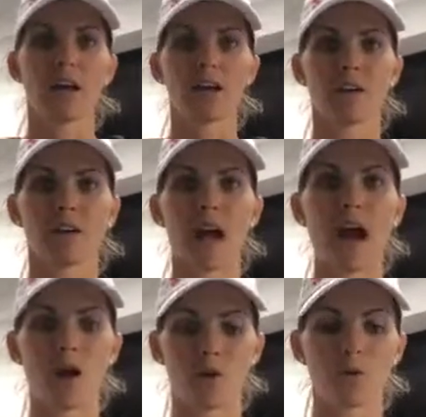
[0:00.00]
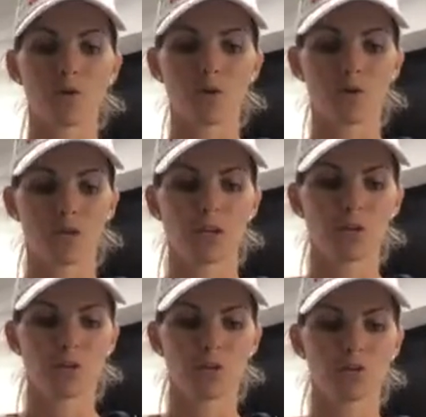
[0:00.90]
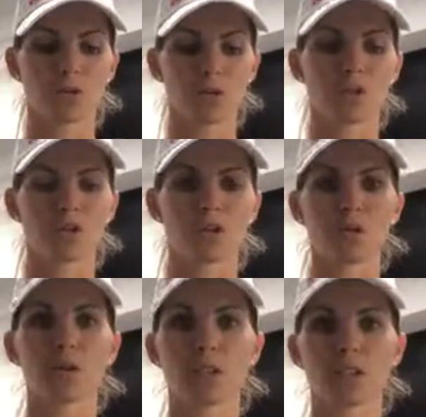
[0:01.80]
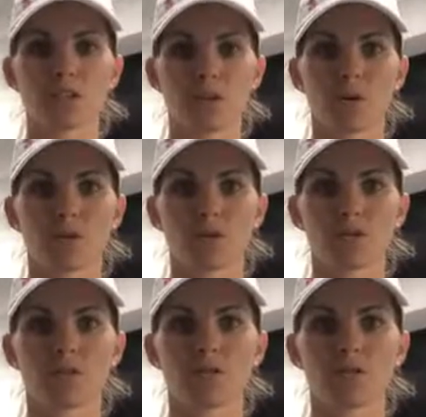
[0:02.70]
and how you can use those and utilize those